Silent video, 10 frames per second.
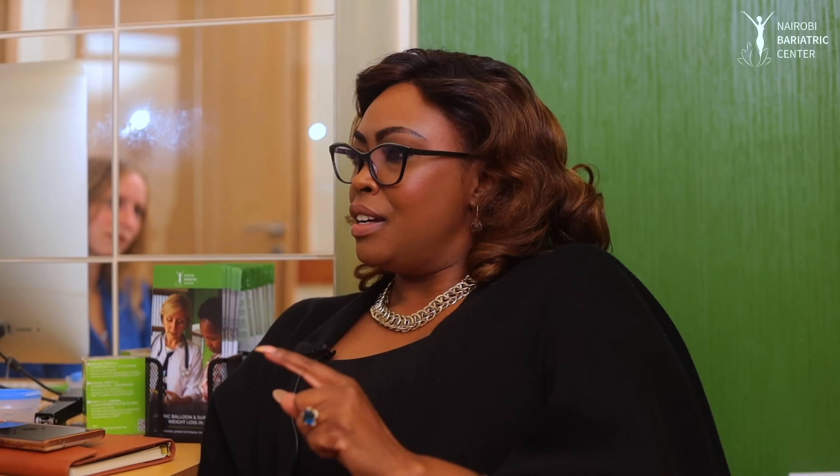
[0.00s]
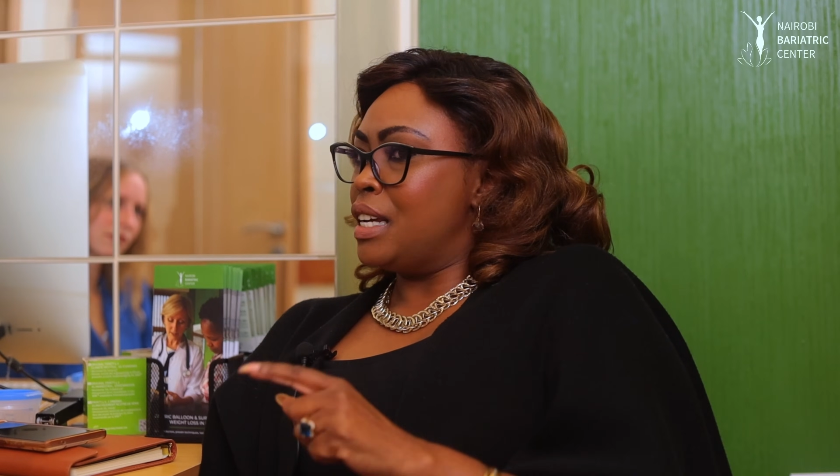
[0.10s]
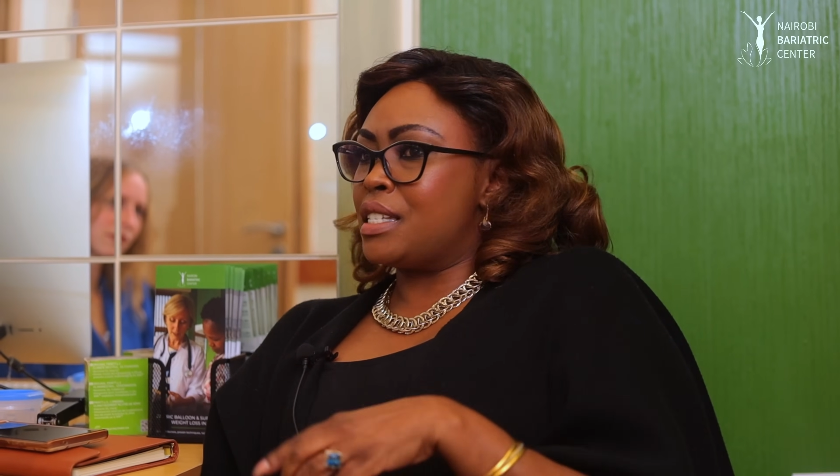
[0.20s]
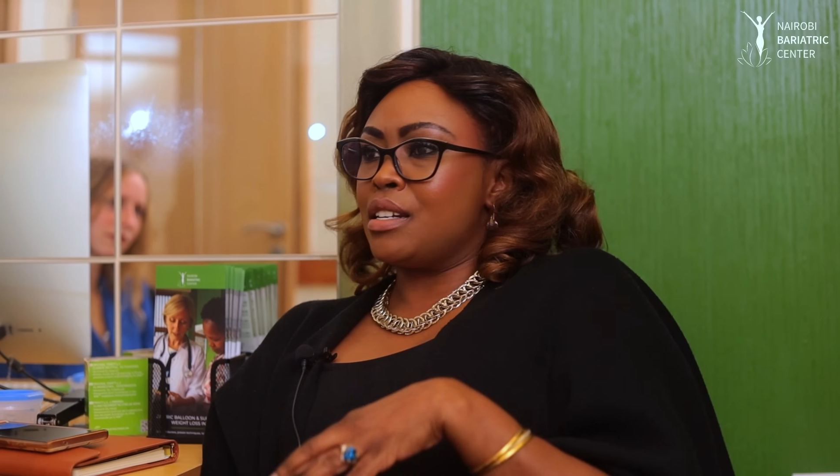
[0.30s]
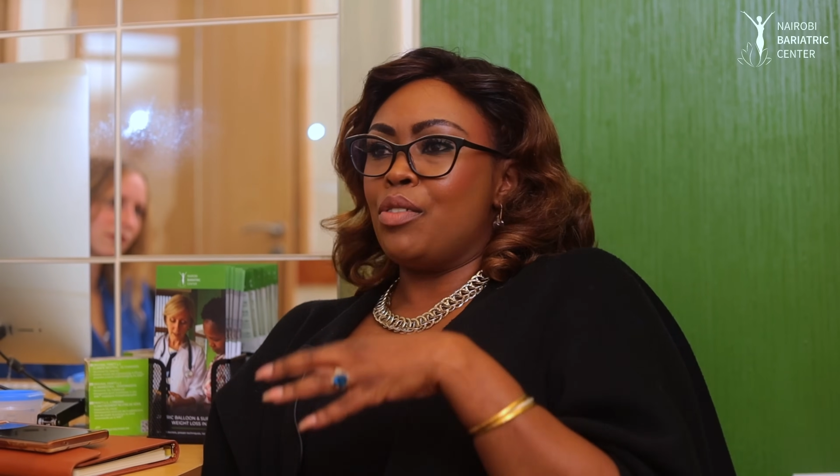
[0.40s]

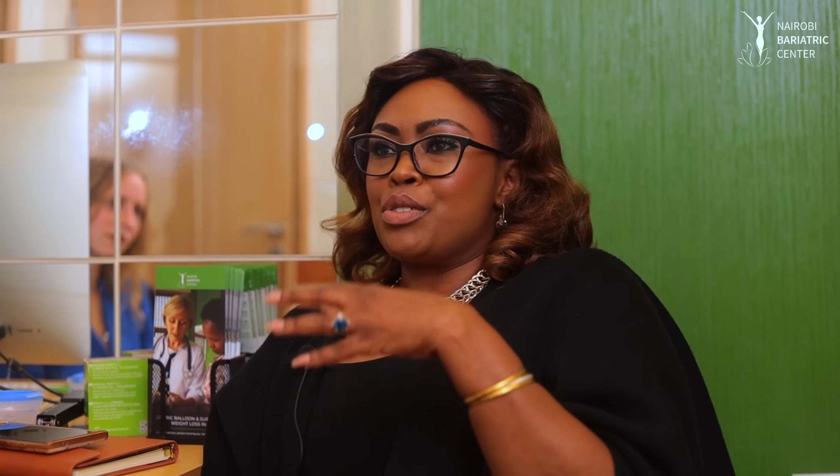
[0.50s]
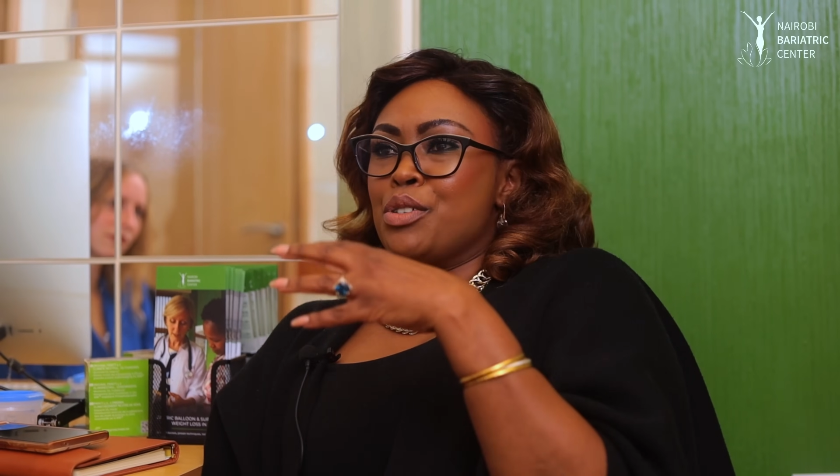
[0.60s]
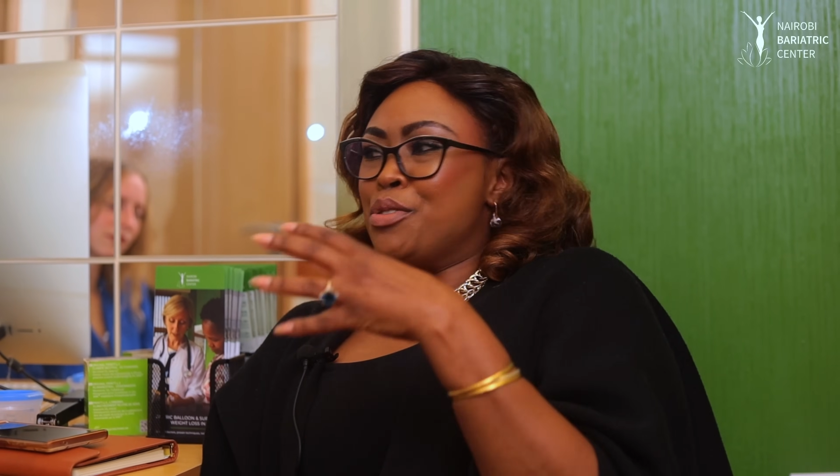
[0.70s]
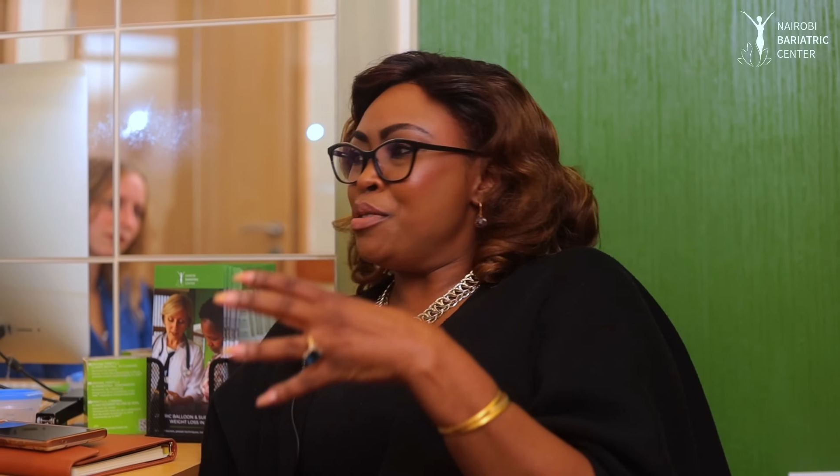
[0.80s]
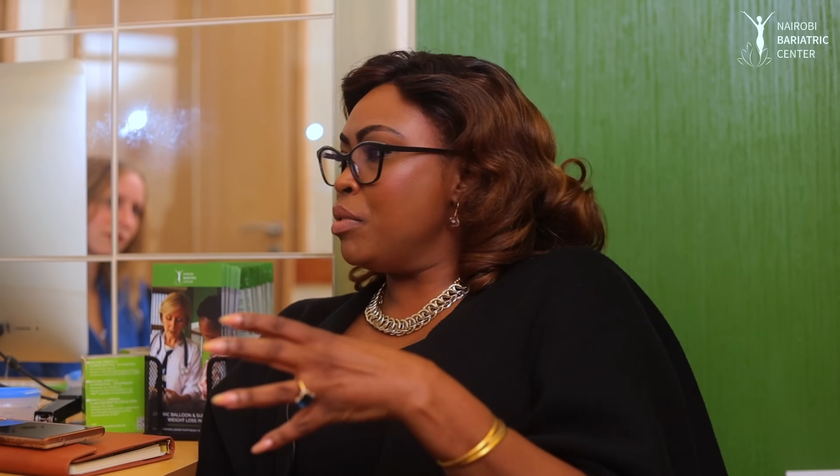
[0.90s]
Is it after
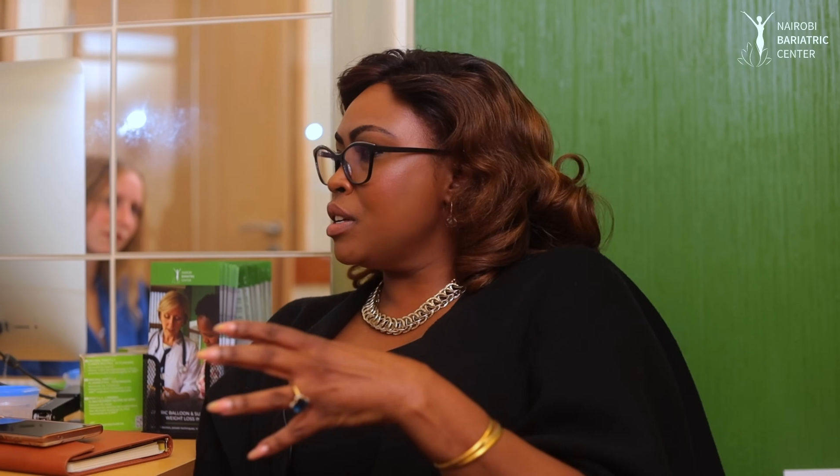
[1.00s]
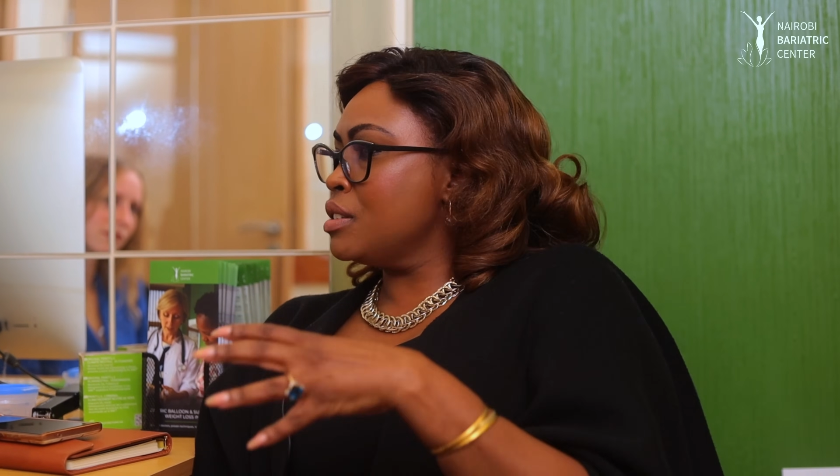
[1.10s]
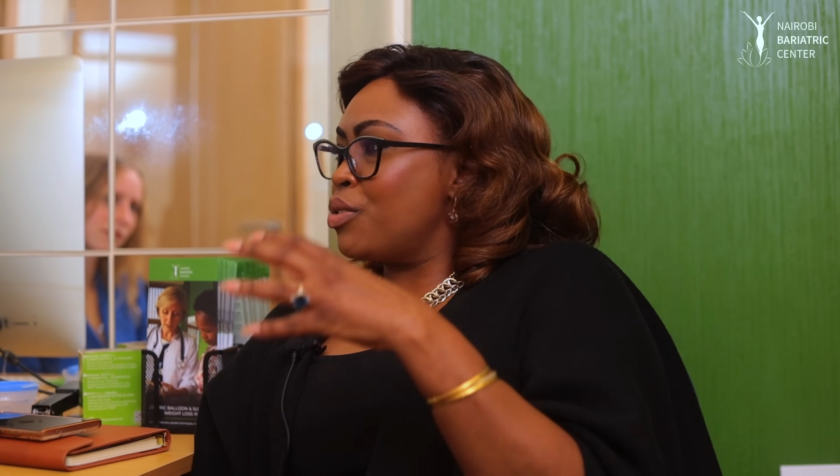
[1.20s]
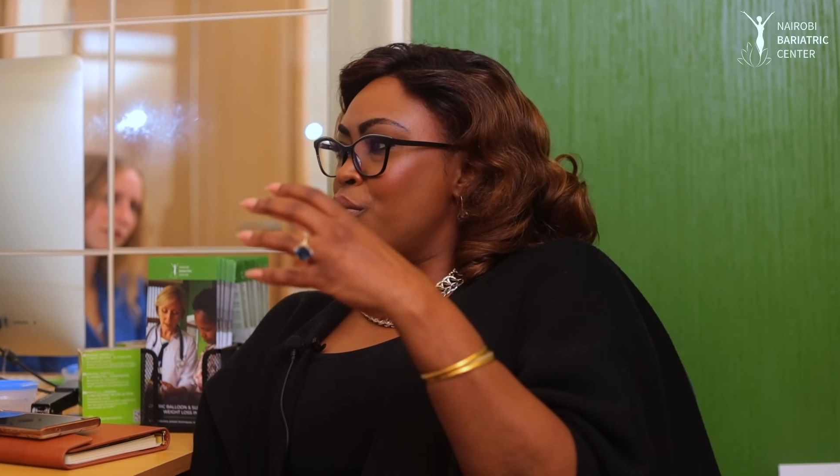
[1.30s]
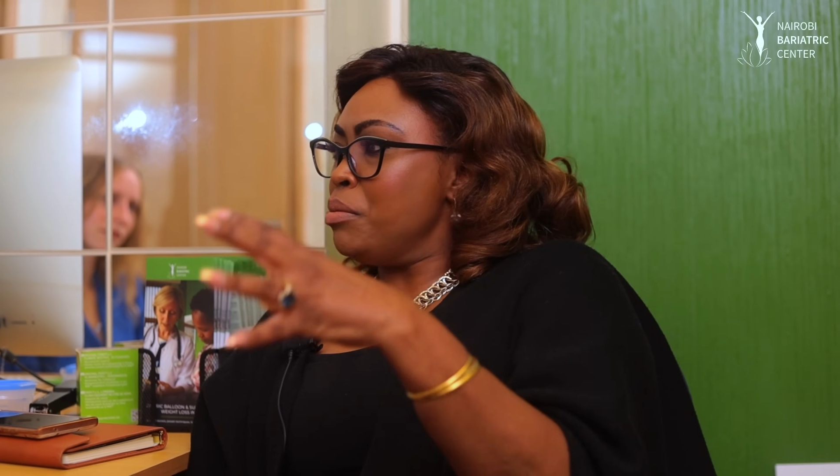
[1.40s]
2
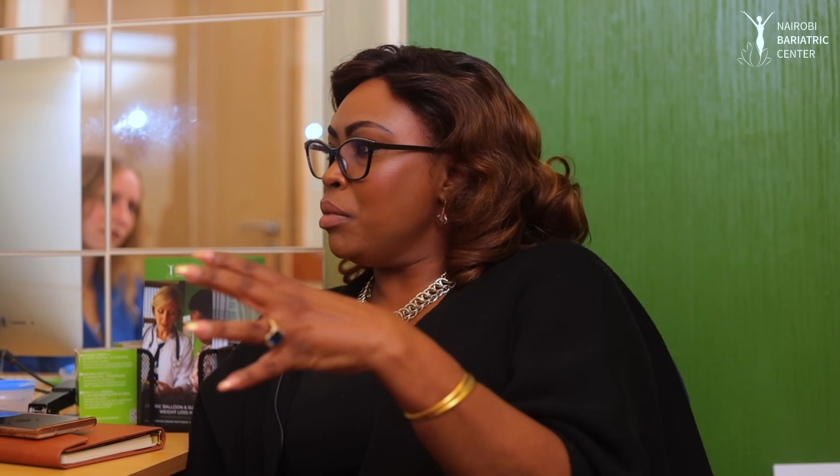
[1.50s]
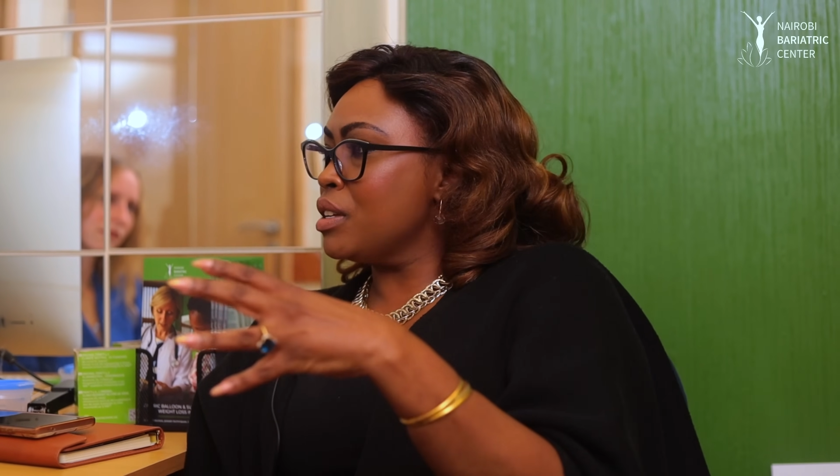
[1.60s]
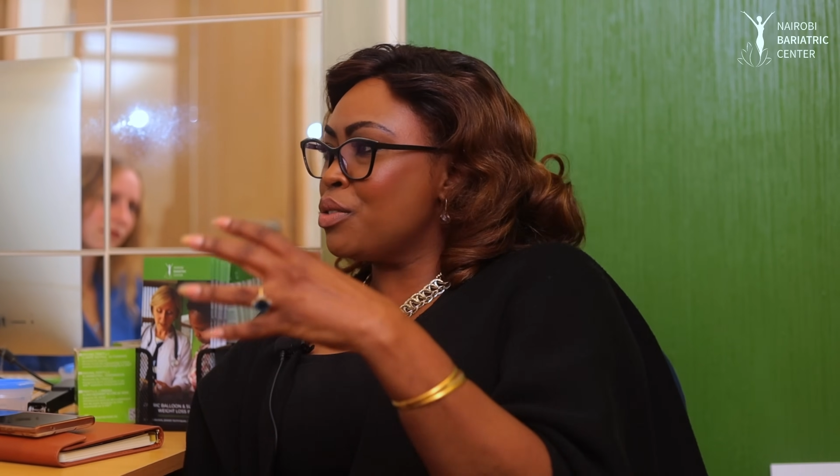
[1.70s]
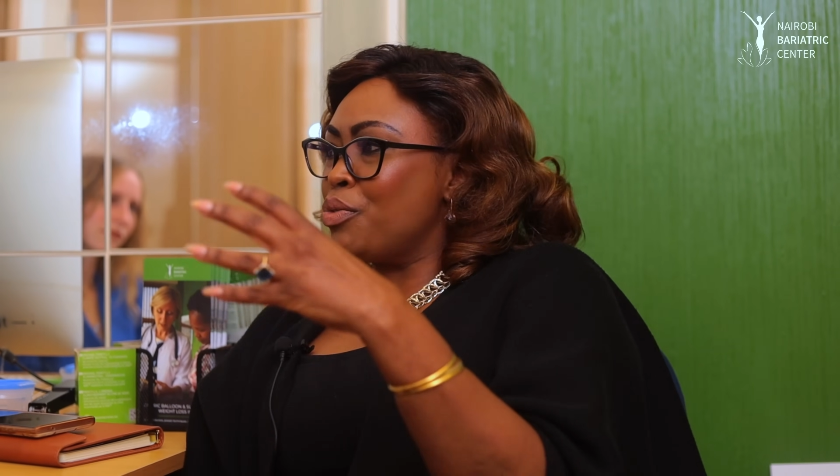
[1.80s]
months, 3 months,